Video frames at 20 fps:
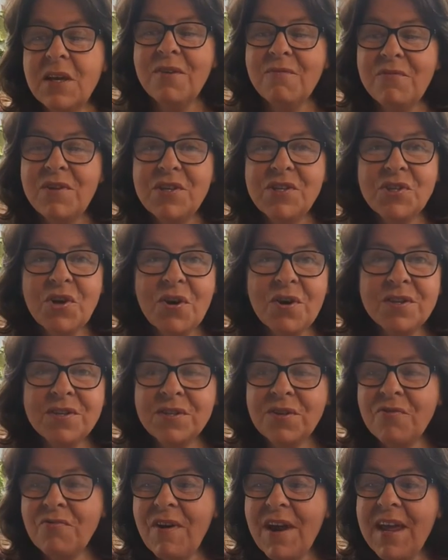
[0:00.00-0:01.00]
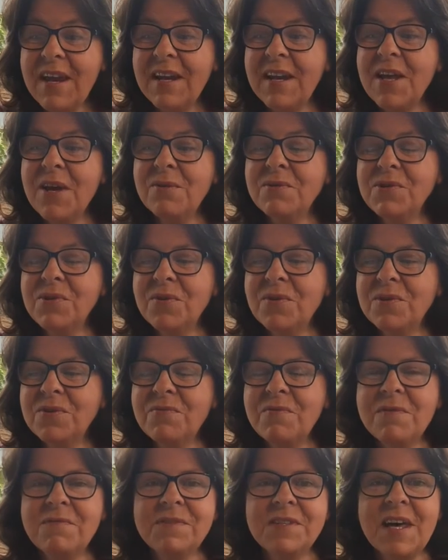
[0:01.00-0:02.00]
"Rejoice greatly, O
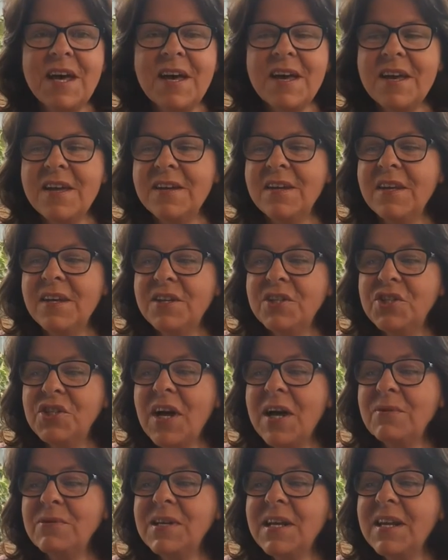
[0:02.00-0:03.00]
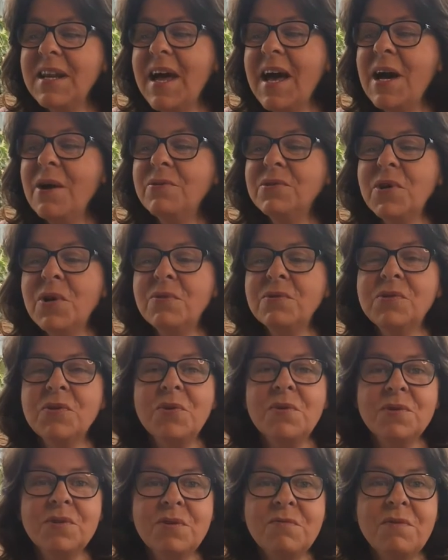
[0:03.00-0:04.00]
daughter of Zion, shout aloud, O
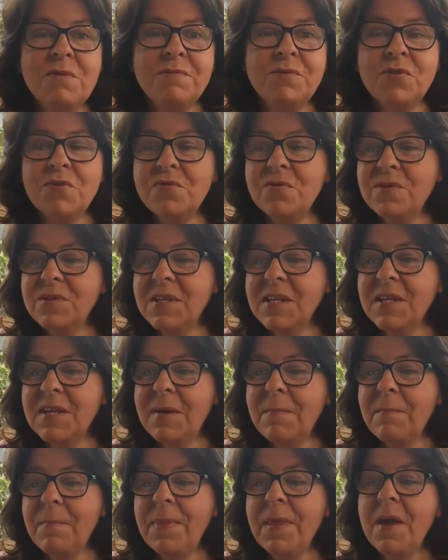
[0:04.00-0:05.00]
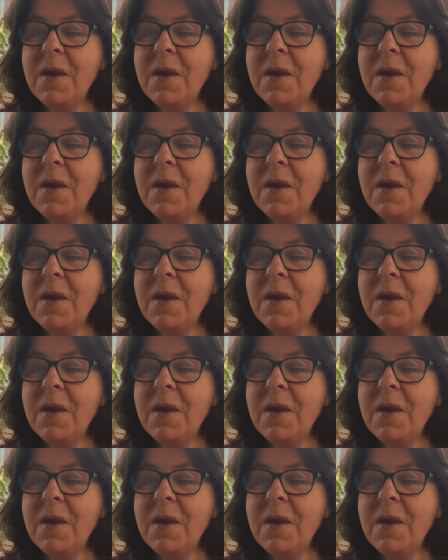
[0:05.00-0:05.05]
daughter of Jerusalem.